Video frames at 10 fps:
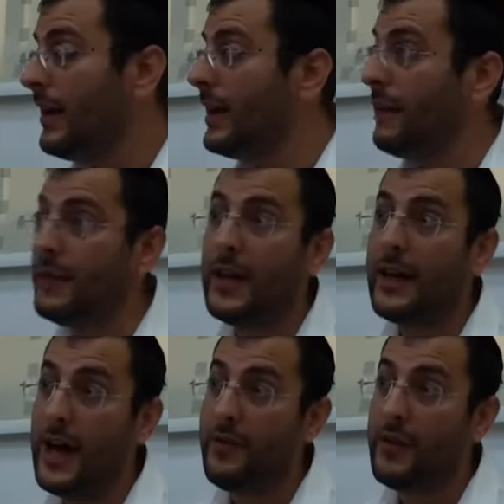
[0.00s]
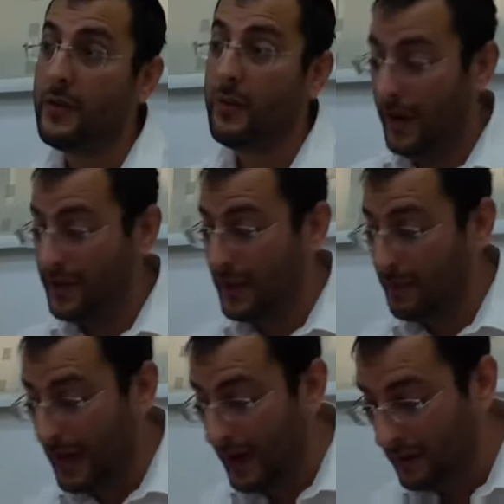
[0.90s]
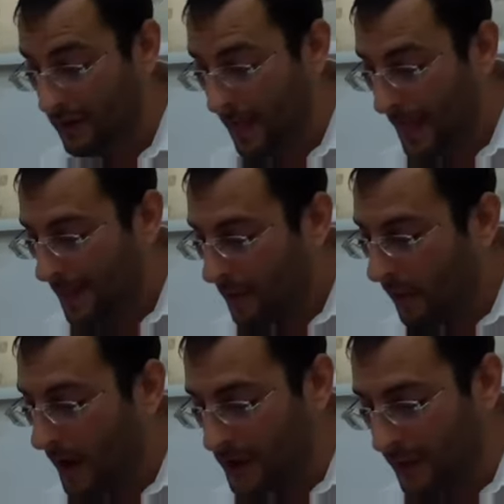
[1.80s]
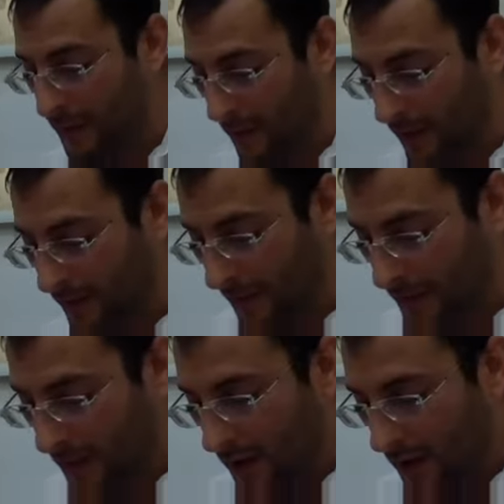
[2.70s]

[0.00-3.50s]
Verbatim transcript: He left it uncovered. Why should he be un- why should he be potter?